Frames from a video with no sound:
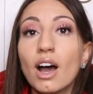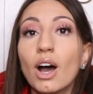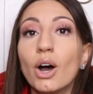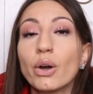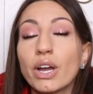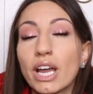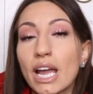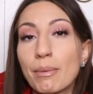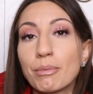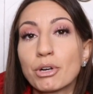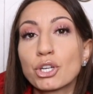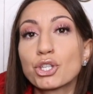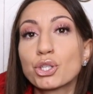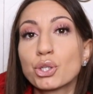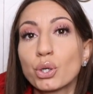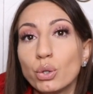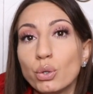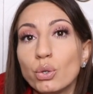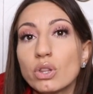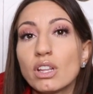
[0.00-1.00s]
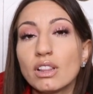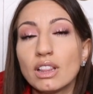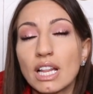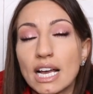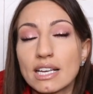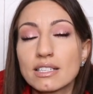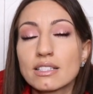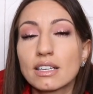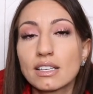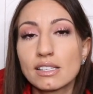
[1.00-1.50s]
Okay, I'm gonna show you the
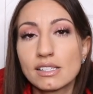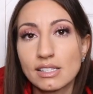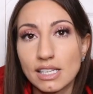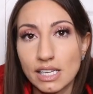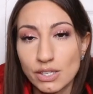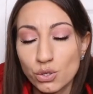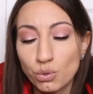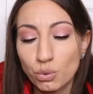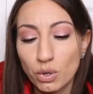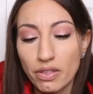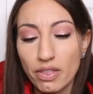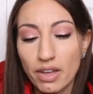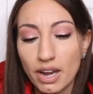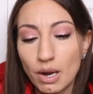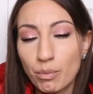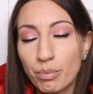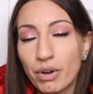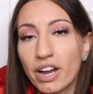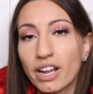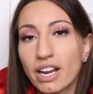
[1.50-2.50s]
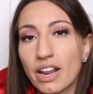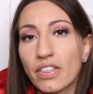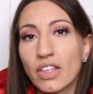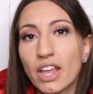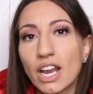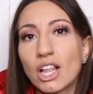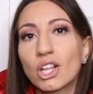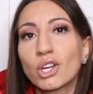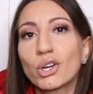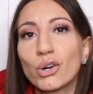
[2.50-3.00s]
last accessory that I bought and
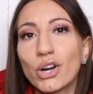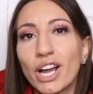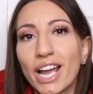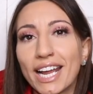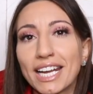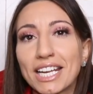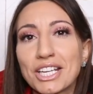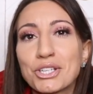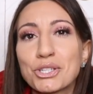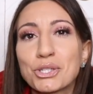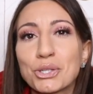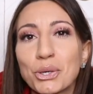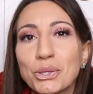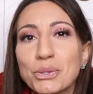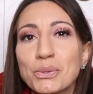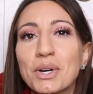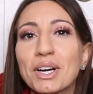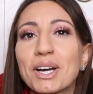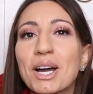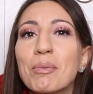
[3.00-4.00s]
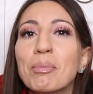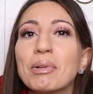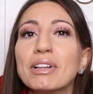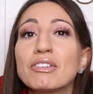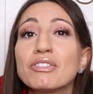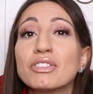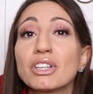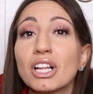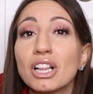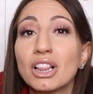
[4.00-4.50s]
then I'll go ahead and show you a couple
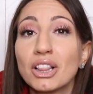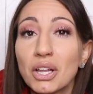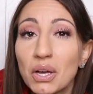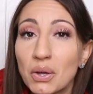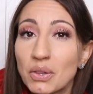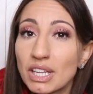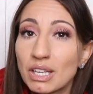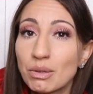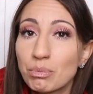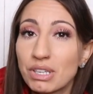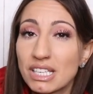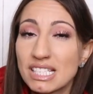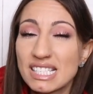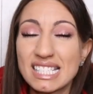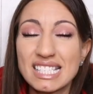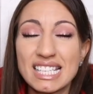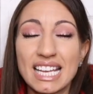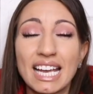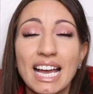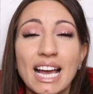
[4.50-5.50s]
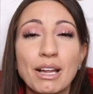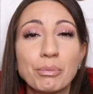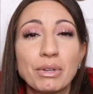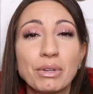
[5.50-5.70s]
of the clothing pieces I got